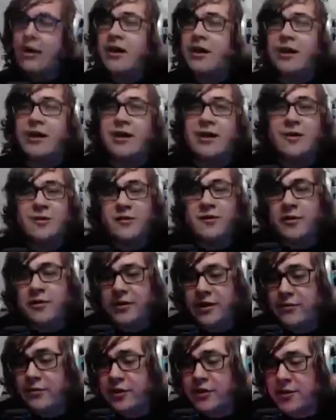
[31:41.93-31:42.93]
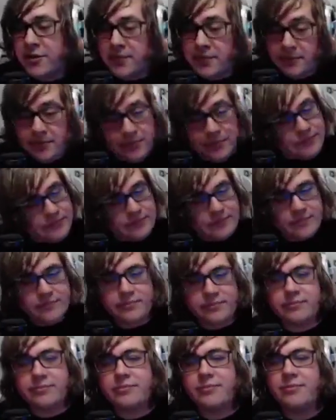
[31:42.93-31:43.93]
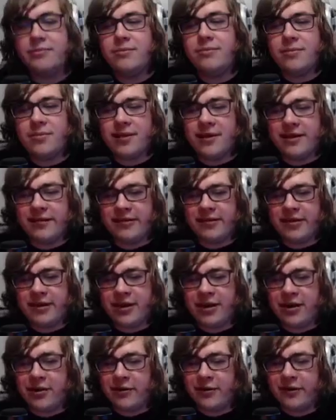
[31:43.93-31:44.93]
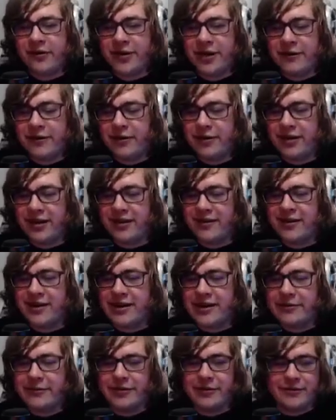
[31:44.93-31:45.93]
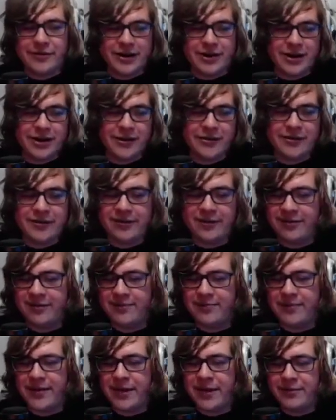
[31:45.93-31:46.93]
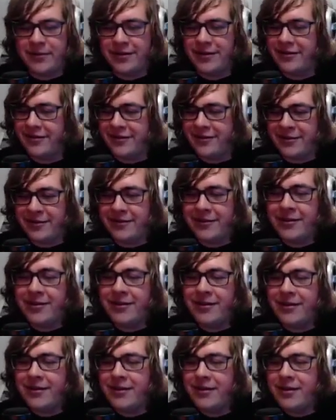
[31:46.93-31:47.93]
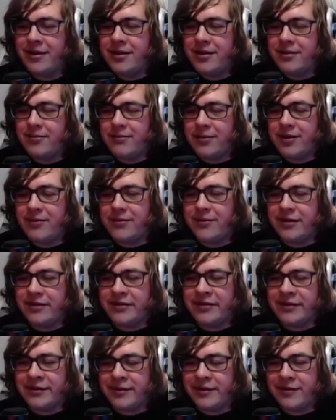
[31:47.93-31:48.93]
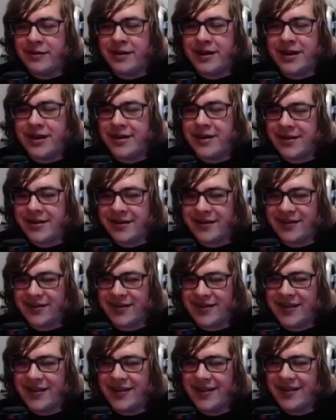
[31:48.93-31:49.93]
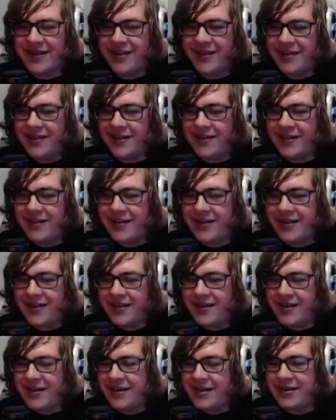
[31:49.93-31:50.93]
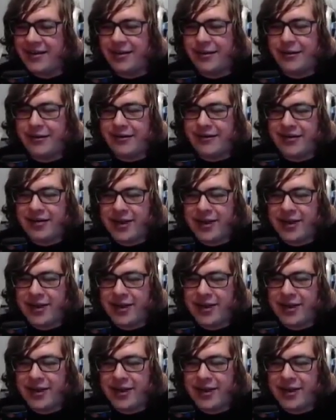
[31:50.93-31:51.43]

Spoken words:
Alright, so here we go. This is the hardest level in the entire run right here. This is Pinball Zone. Pinball Zone is the longest